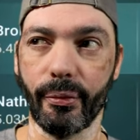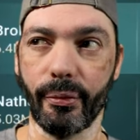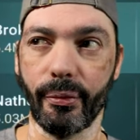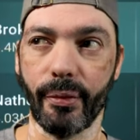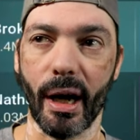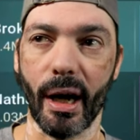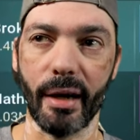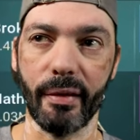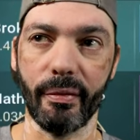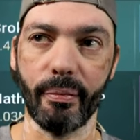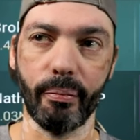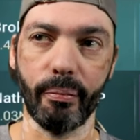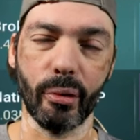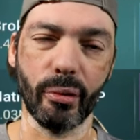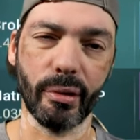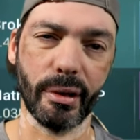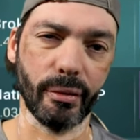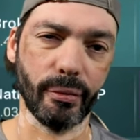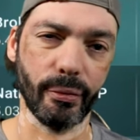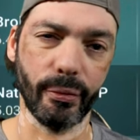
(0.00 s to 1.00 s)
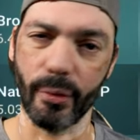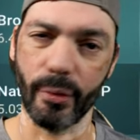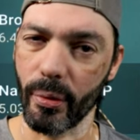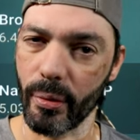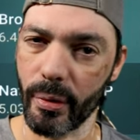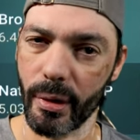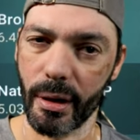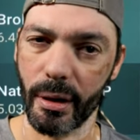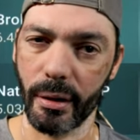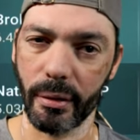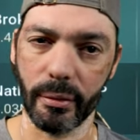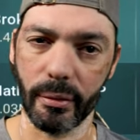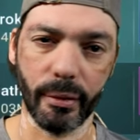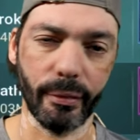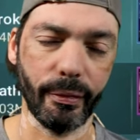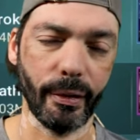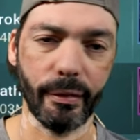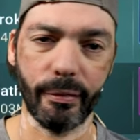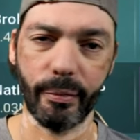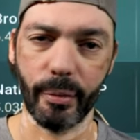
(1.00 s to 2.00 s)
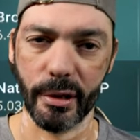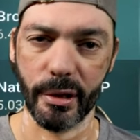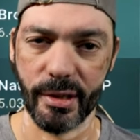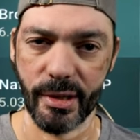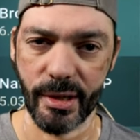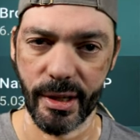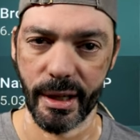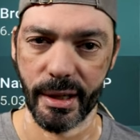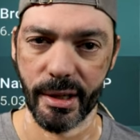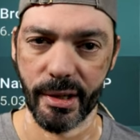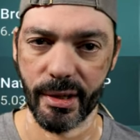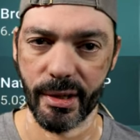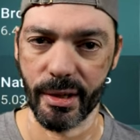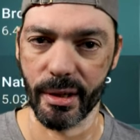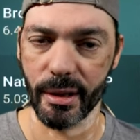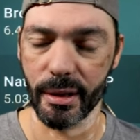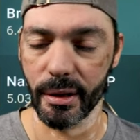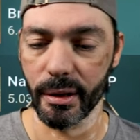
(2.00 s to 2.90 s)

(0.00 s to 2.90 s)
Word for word: 5.4 or 5.6.